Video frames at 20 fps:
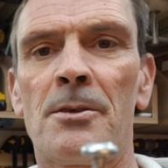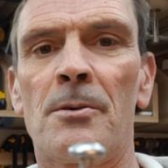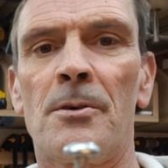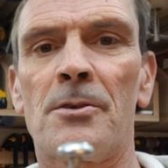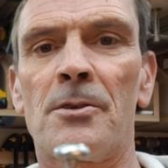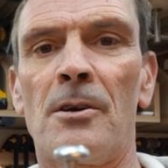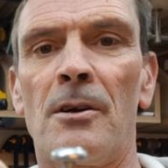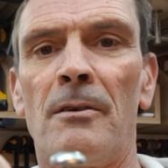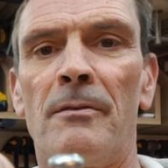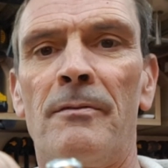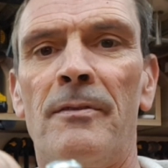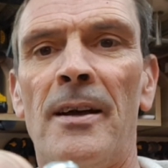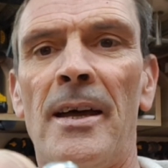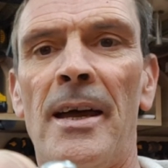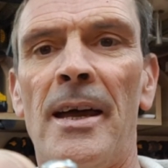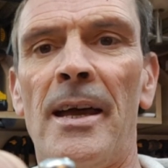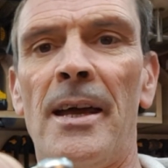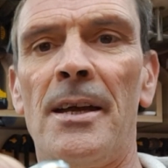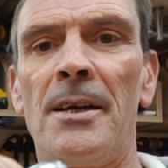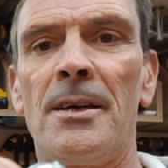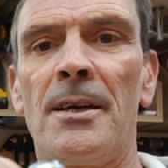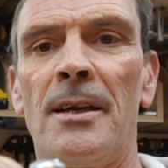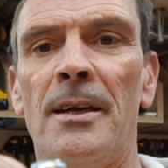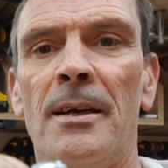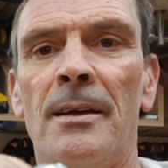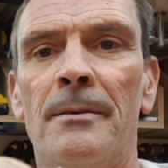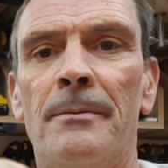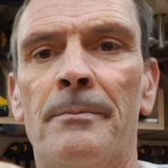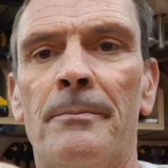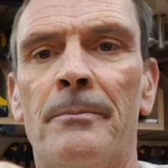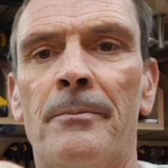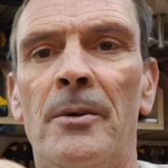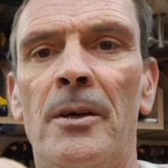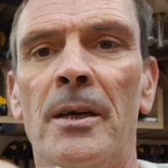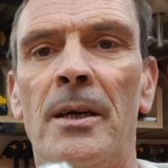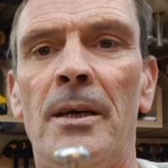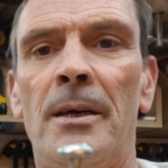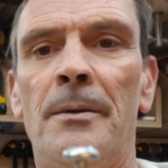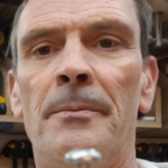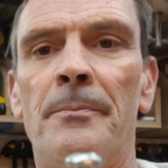one's got a flat head
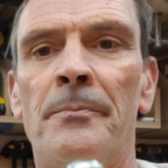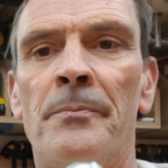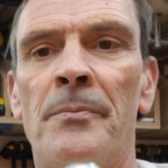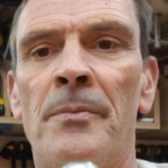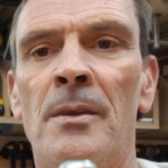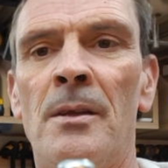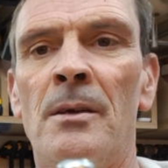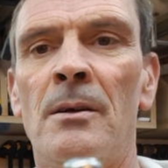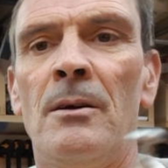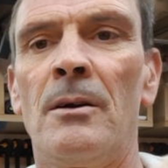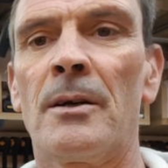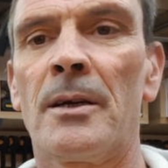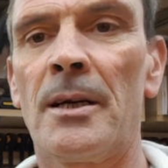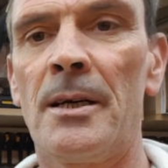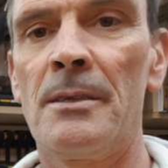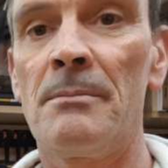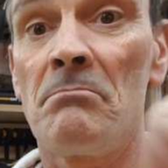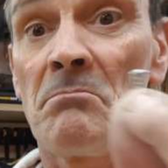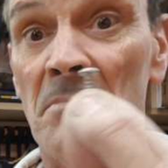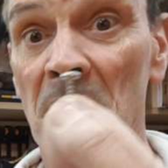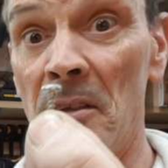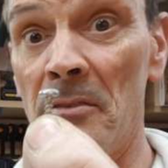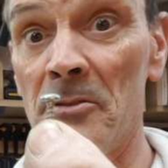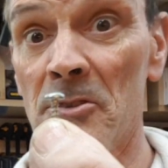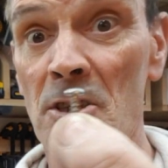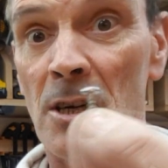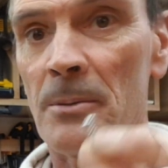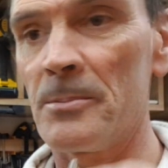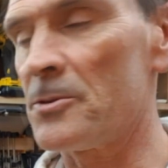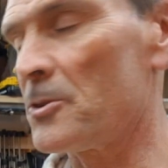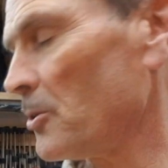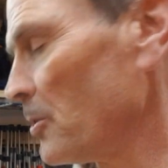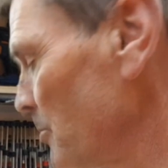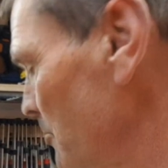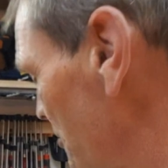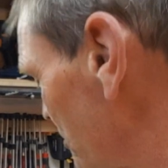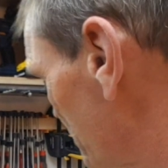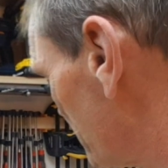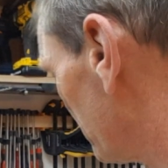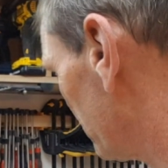here. Okay, different type
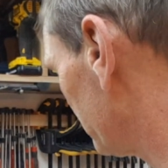screws.